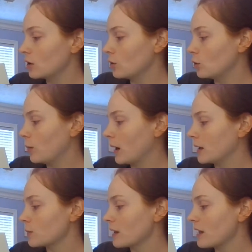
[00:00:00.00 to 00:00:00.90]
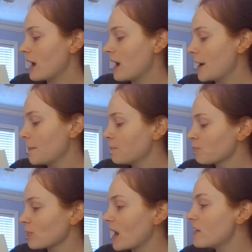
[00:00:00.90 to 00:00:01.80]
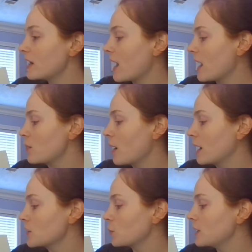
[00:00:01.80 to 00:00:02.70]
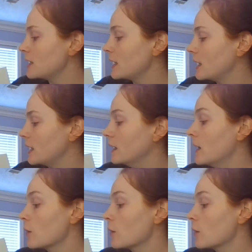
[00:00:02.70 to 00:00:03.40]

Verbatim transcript: U binds with A, and then A binds with T.